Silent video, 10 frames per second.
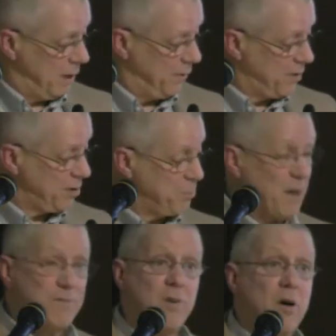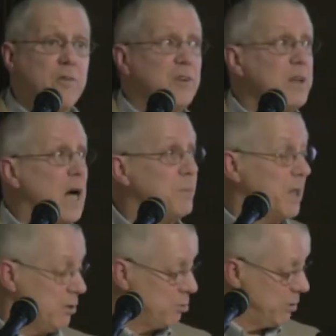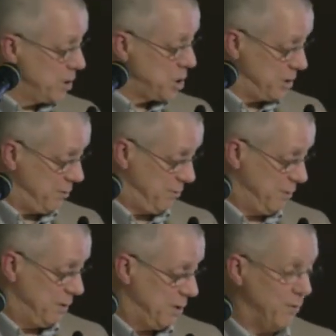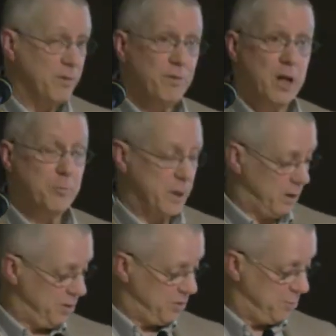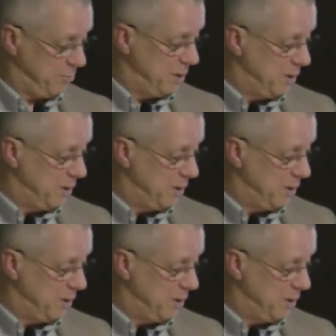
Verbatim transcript: And this is by far the dominant tradition of environmentalism.